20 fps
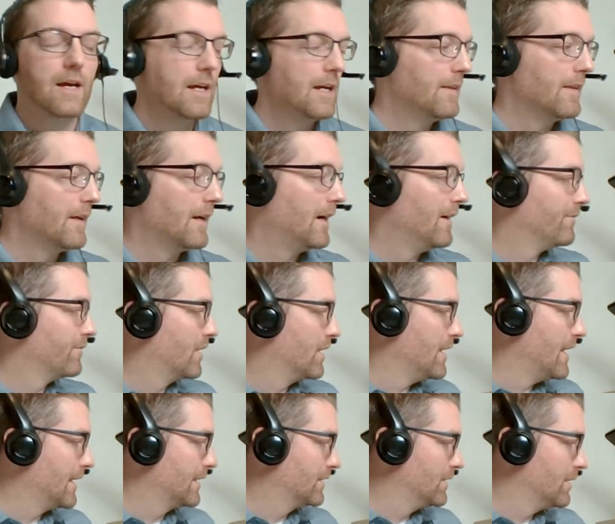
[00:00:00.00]
And then I've
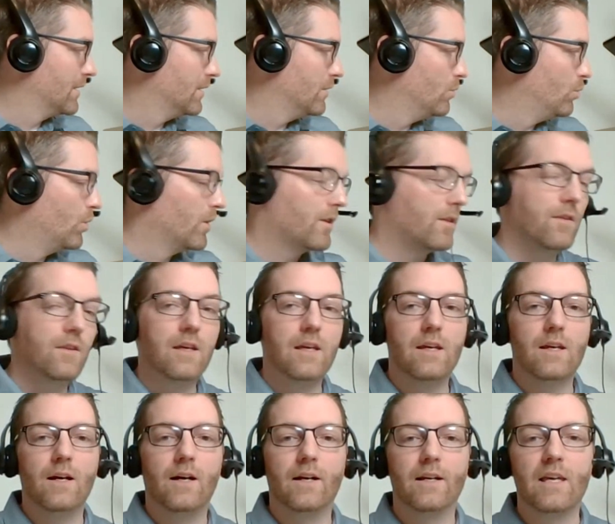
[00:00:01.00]
connected it with the
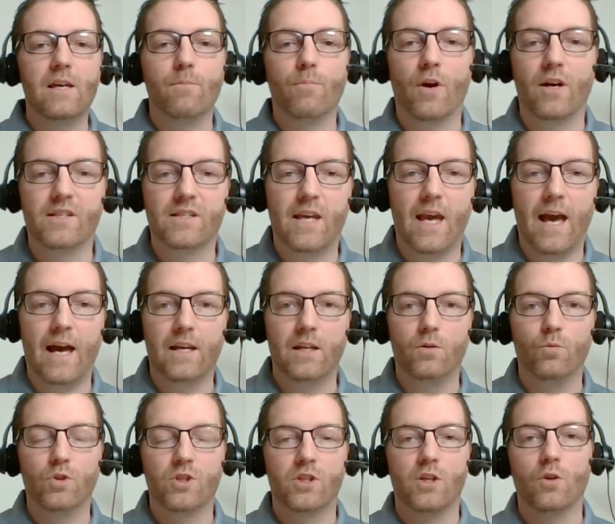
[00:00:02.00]
uh, heat press
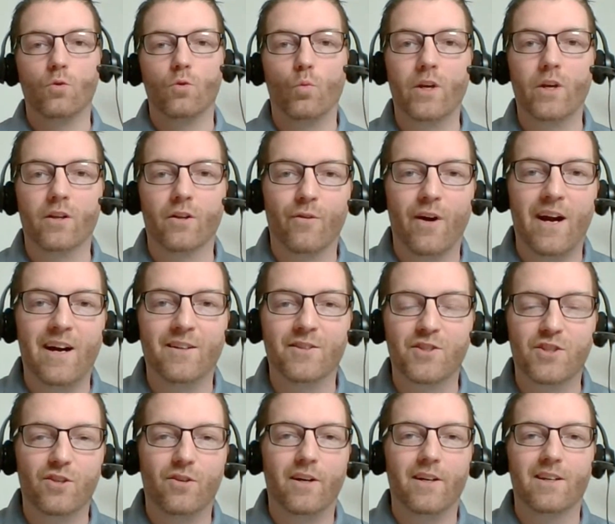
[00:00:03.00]
caddy, which can wheel around,
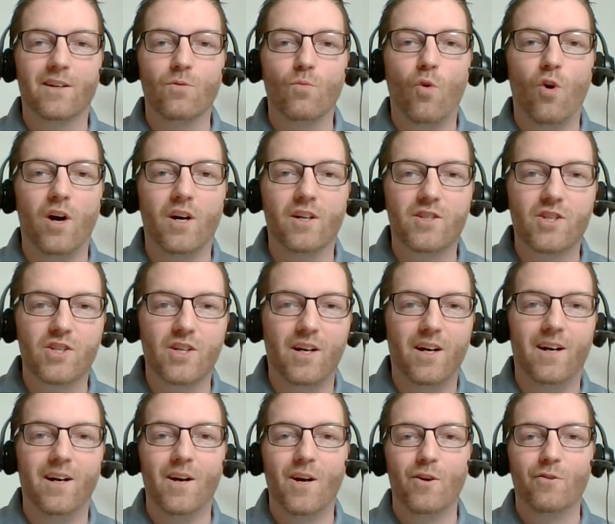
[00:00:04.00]
so I can watch
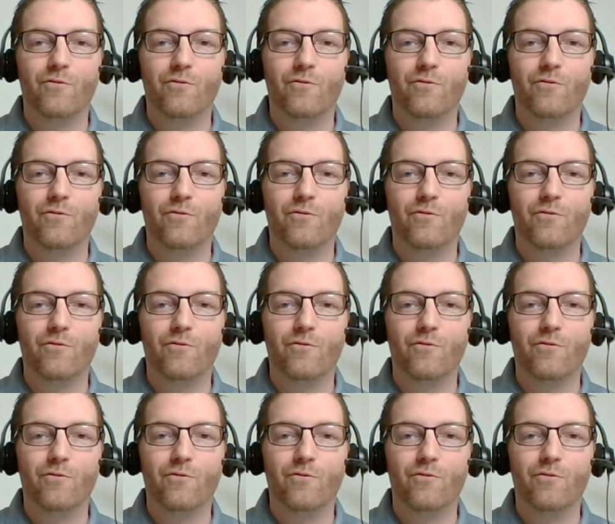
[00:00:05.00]
Uh,